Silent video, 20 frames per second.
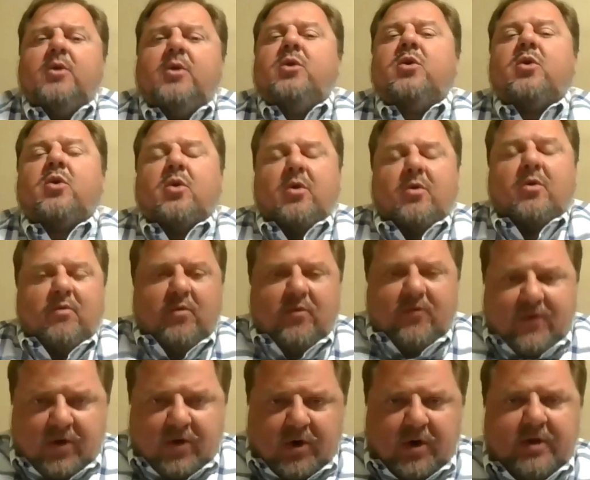your
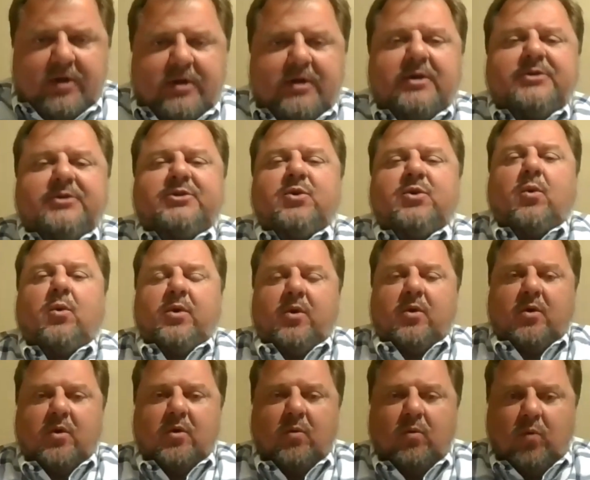furnace or
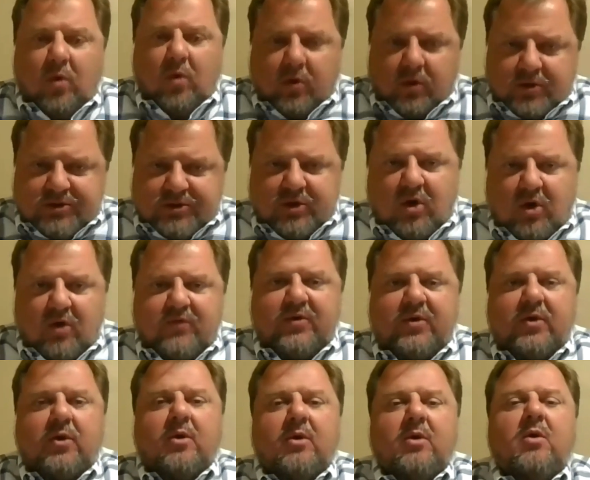your water
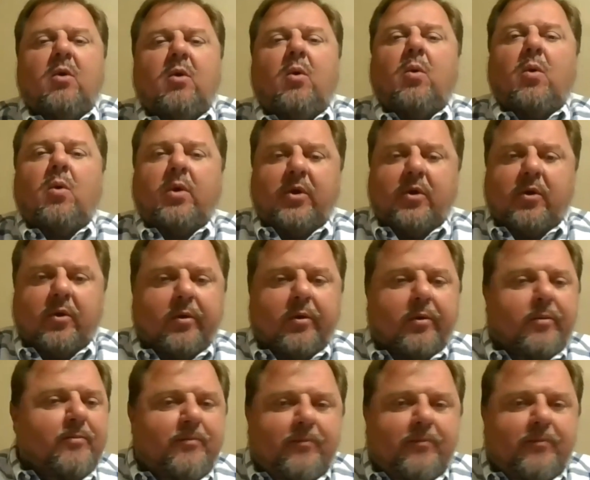softener or your